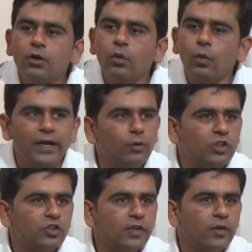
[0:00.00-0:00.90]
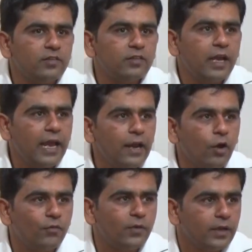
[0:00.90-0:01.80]
wide Gaussian noise n
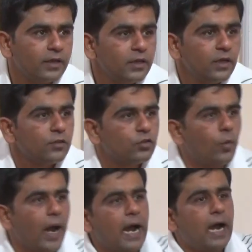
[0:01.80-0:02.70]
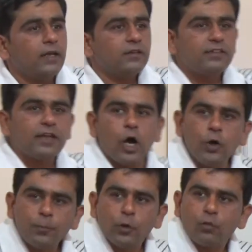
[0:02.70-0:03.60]
of t. So this
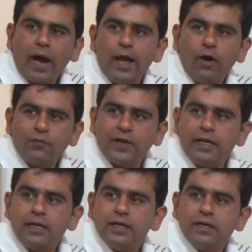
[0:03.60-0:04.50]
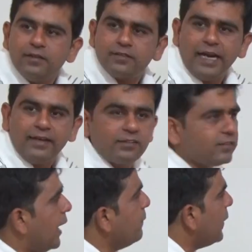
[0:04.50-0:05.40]
output y of t is get
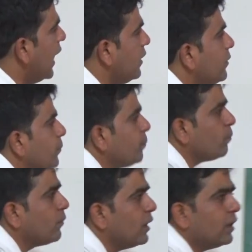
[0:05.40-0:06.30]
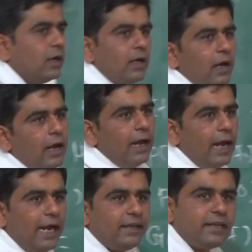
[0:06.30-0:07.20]
sampled
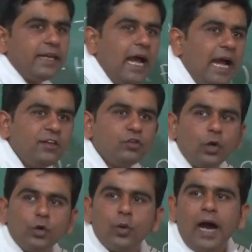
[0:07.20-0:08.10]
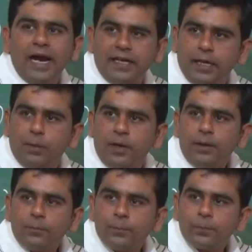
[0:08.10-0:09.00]
at Ti is equal to
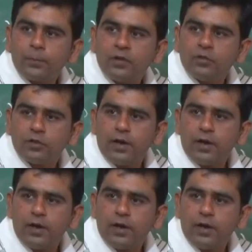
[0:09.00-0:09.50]
ITB. So